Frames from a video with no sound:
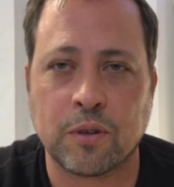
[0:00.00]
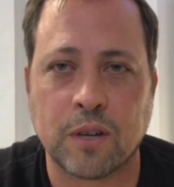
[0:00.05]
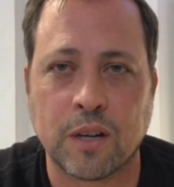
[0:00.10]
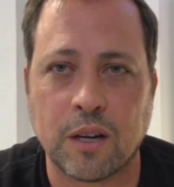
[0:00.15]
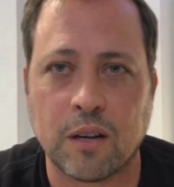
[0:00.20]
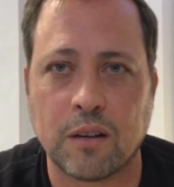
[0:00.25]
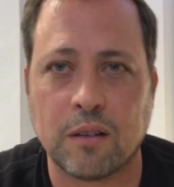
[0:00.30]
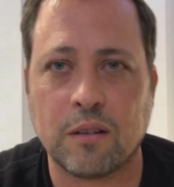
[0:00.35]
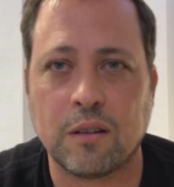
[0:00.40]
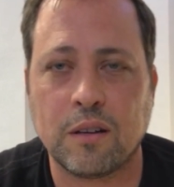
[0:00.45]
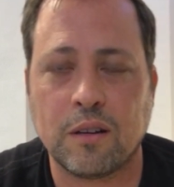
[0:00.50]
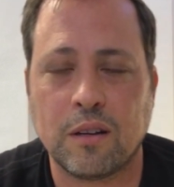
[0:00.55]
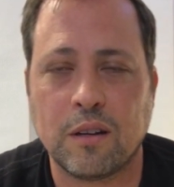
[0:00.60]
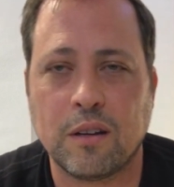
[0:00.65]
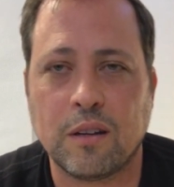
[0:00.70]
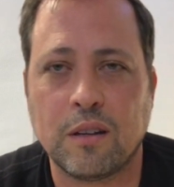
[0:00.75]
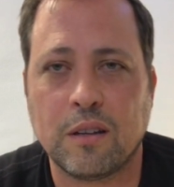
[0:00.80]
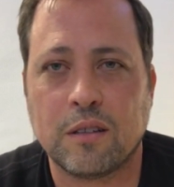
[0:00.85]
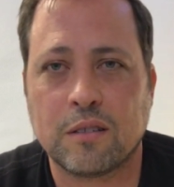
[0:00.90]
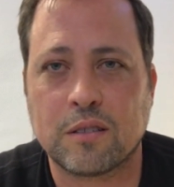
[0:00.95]
Yeah, those are
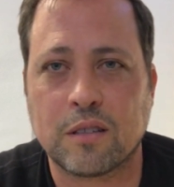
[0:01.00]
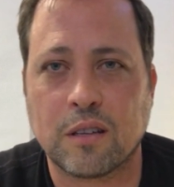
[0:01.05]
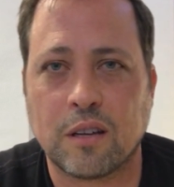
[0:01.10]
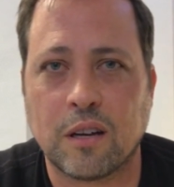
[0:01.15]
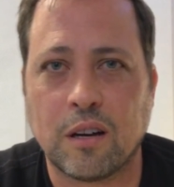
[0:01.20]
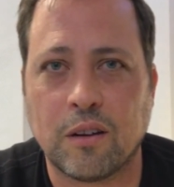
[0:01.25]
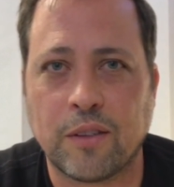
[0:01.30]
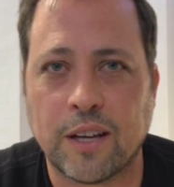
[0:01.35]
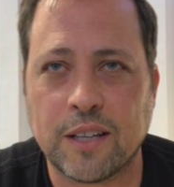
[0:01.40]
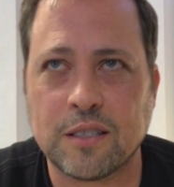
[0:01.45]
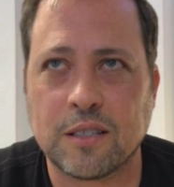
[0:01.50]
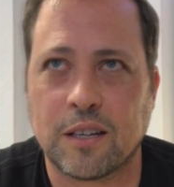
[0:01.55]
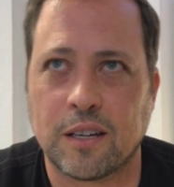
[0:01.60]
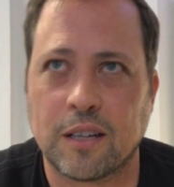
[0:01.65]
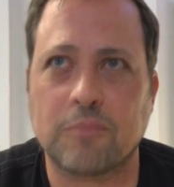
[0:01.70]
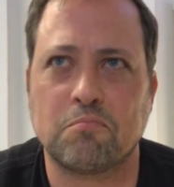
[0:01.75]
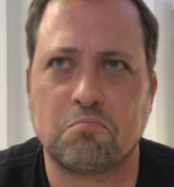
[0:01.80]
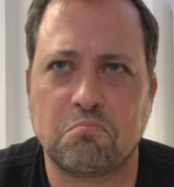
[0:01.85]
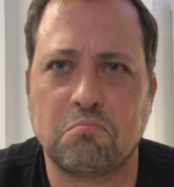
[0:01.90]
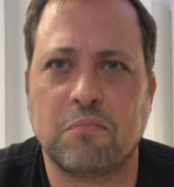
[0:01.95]
pretty cool. I've seen
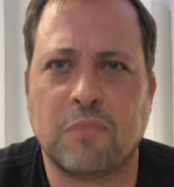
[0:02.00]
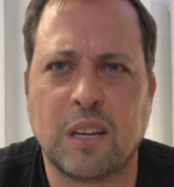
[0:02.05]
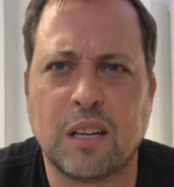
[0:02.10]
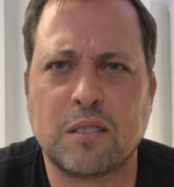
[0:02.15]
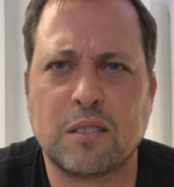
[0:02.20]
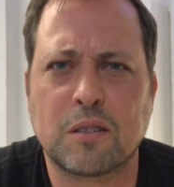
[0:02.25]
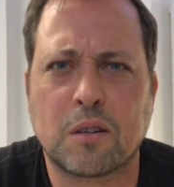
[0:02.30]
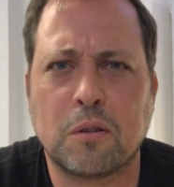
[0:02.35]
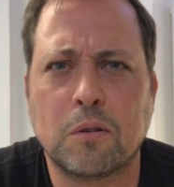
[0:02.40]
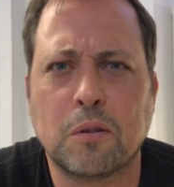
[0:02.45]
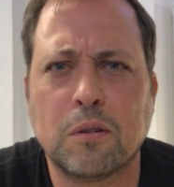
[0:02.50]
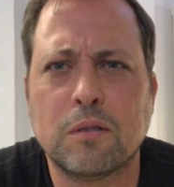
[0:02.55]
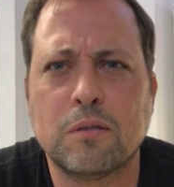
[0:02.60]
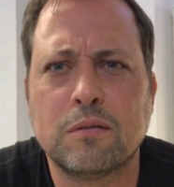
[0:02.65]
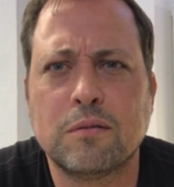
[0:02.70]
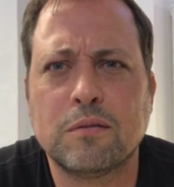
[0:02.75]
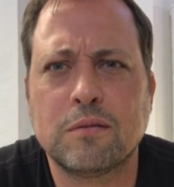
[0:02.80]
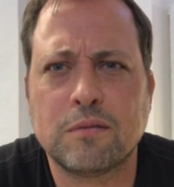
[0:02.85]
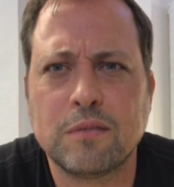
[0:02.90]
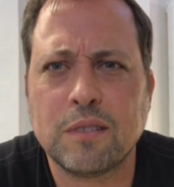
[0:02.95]
some That's of those.
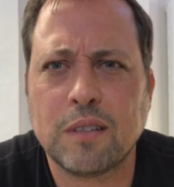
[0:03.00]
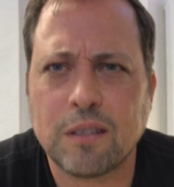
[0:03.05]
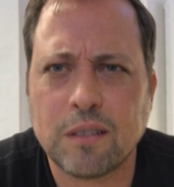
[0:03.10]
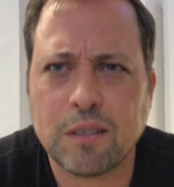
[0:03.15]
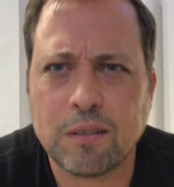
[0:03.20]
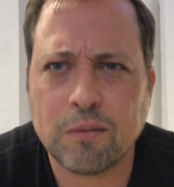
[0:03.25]
Cool.